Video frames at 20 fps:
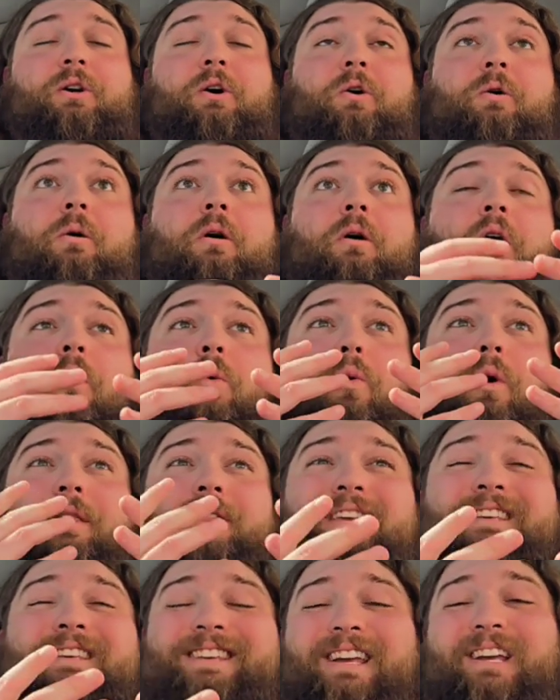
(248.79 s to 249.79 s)
So
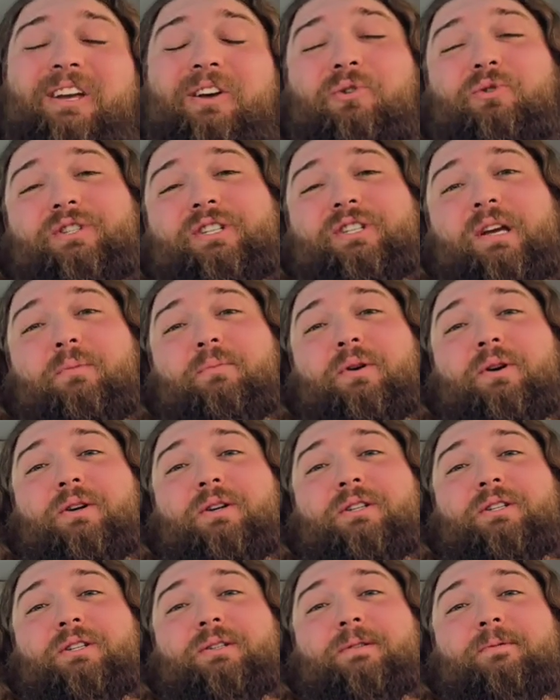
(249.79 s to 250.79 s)
what these echo
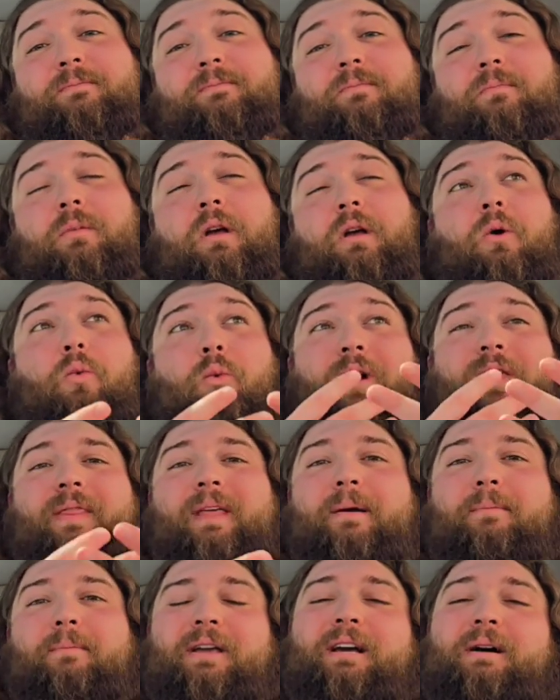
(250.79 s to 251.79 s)
chambers, or
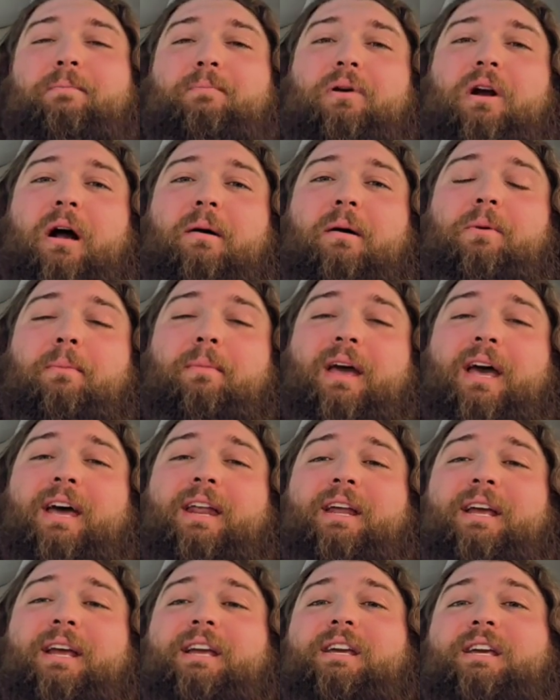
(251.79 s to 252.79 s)
when they become
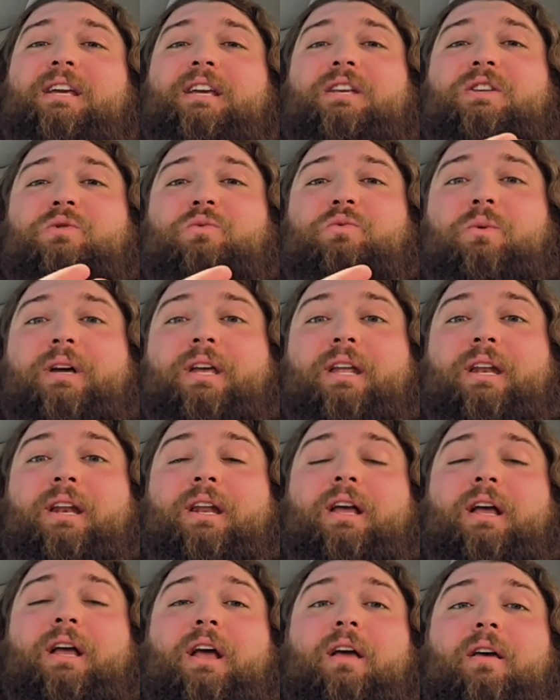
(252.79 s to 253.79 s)
problematic, is
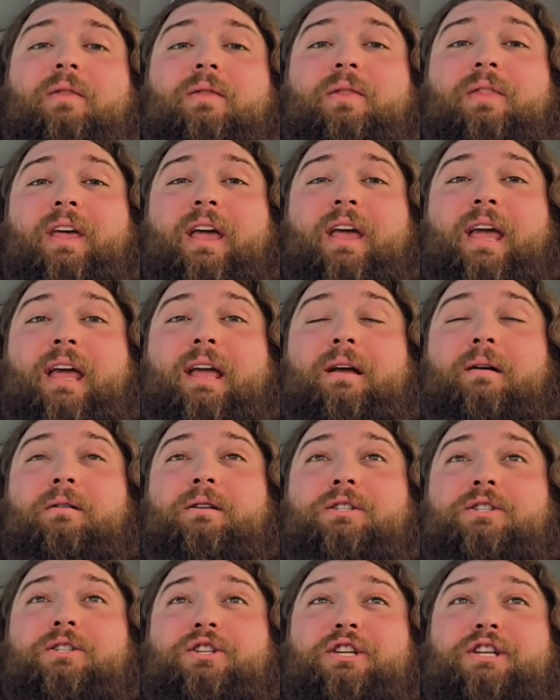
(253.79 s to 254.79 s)
when they
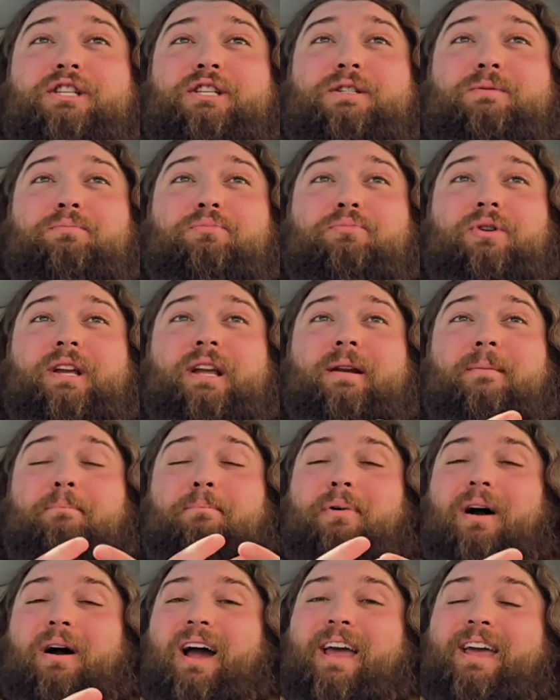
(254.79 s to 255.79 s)
just
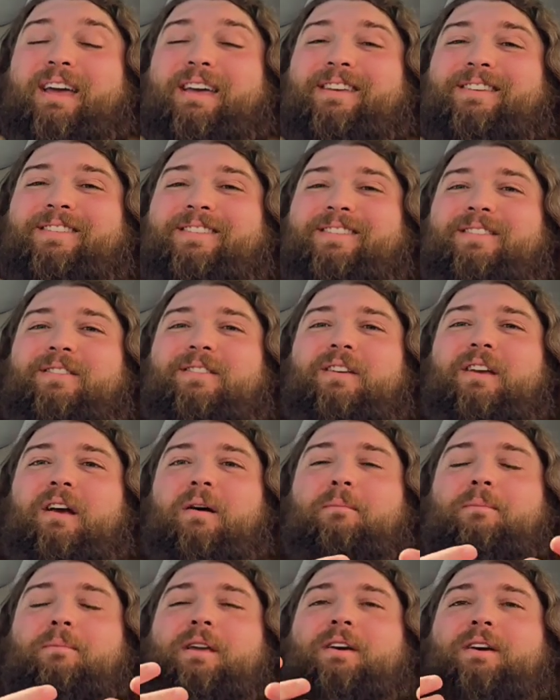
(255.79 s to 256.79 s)
breed bias
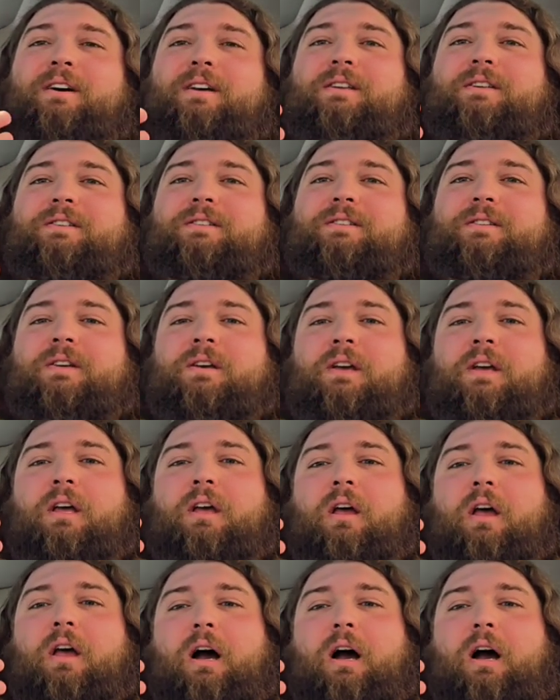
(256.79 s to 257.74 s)
because